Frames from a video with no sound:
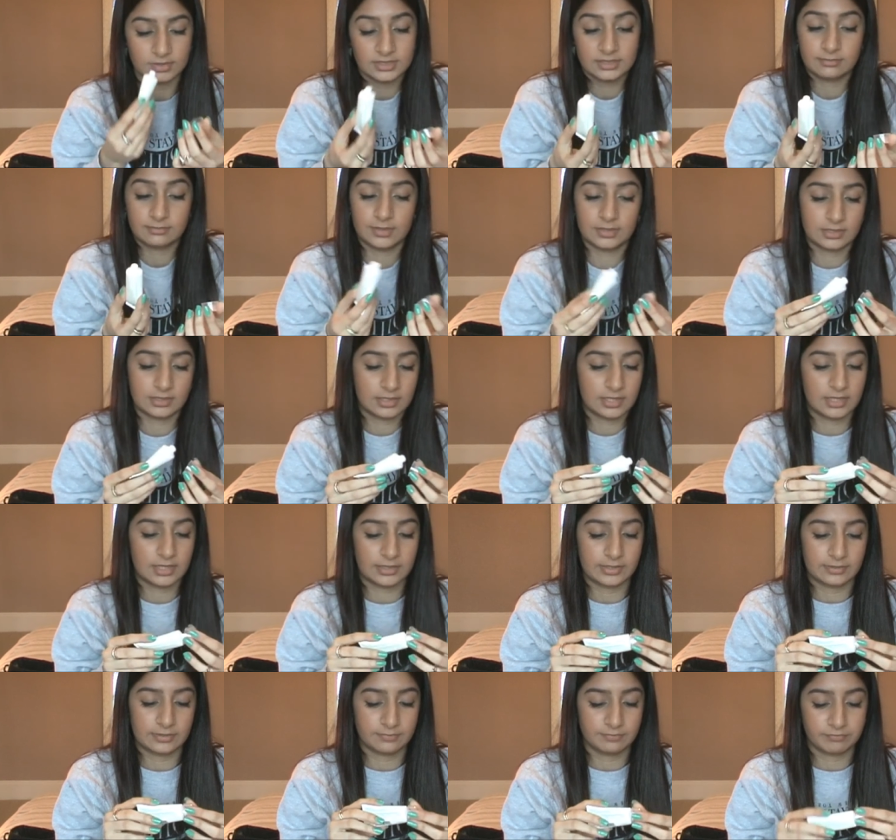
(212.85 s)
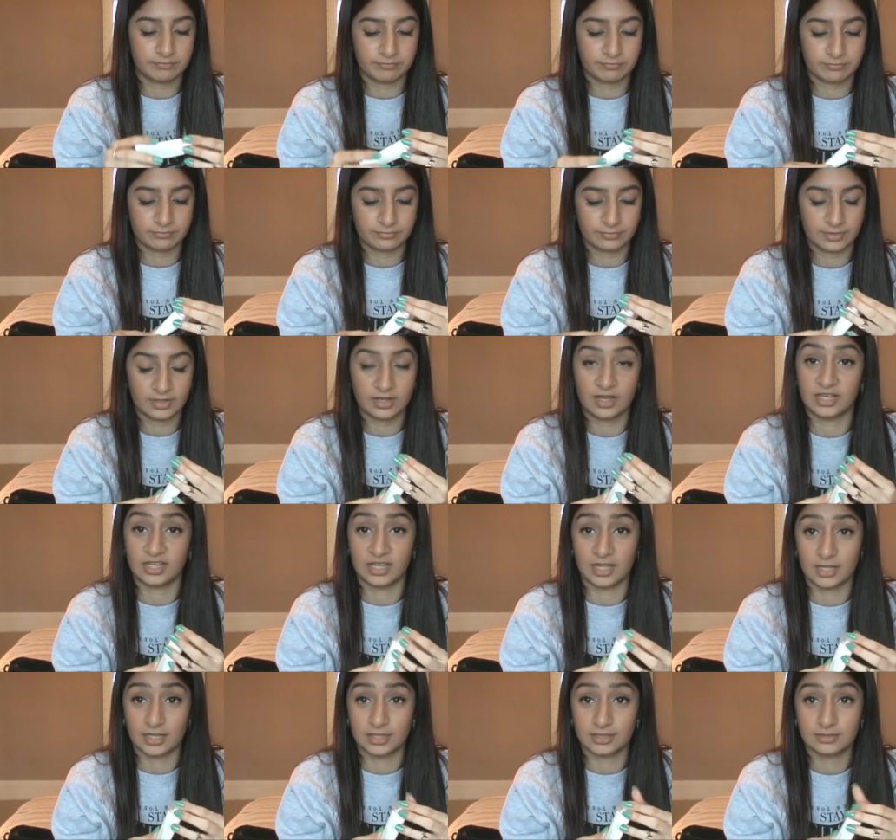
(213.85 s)
Smells nice, I
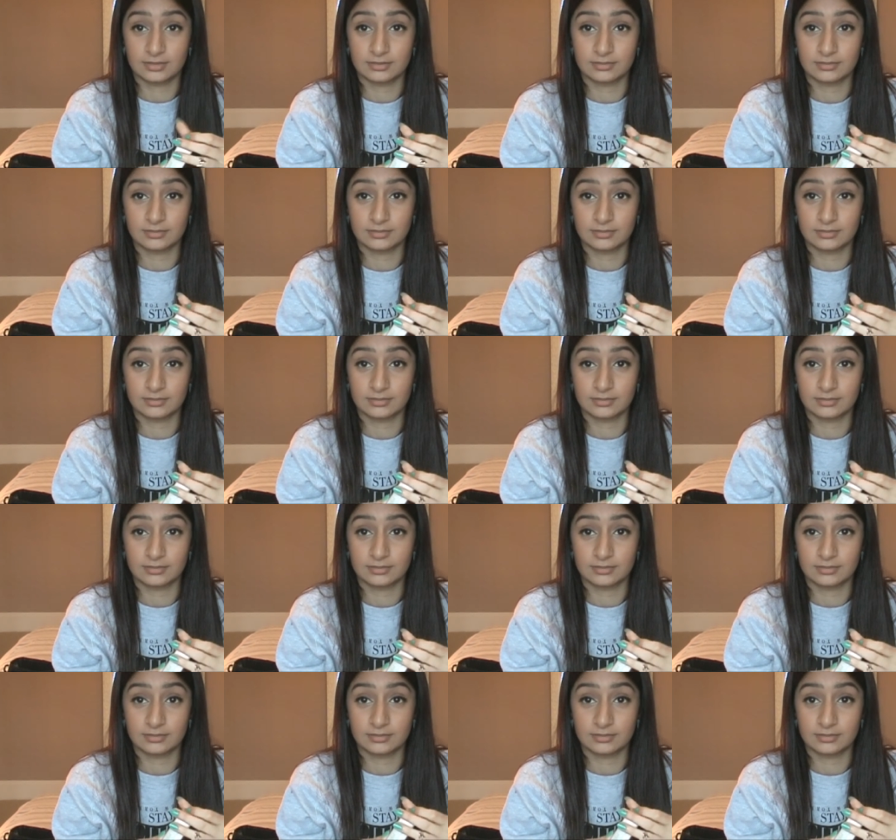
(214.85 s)
guess.